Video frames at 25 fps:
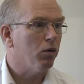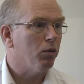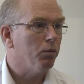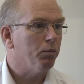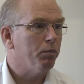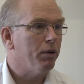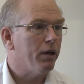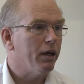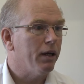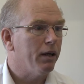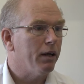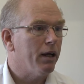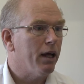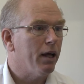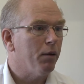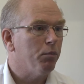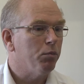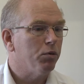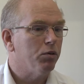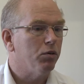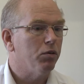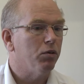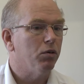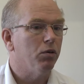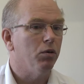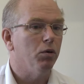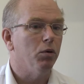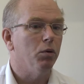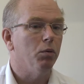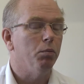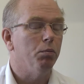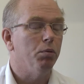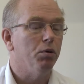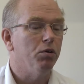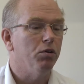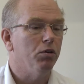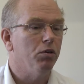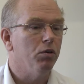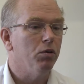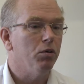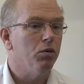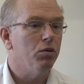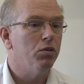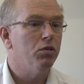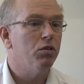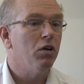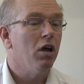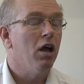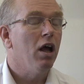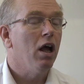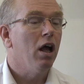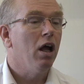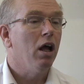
on being able to produce